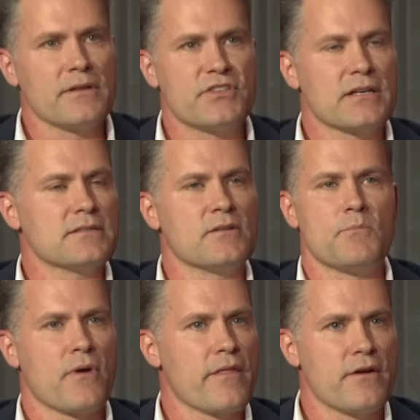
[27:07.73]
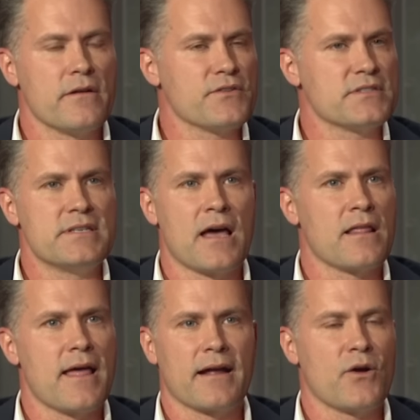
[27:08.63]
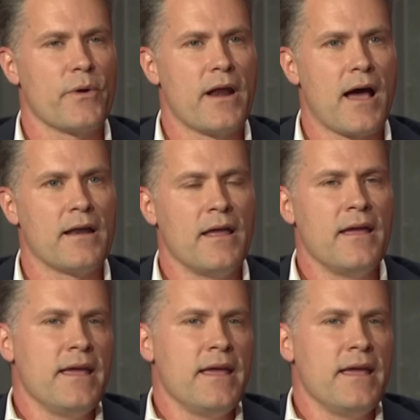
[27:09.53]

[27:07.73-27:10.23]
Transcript: Belichick's little brother. There's none of that going on.